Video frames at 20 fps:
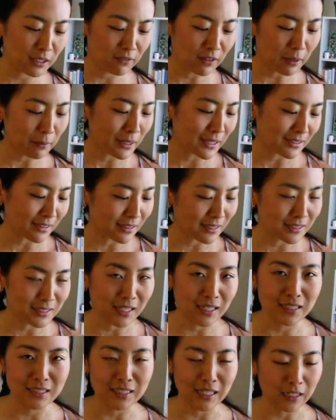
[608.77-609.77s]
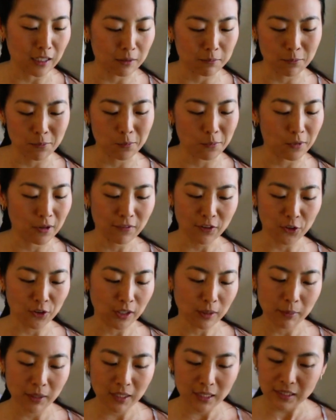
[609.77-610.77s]
if that makes any sense, like more of
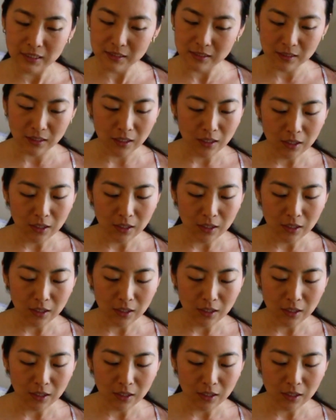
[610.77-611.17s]
creaminess.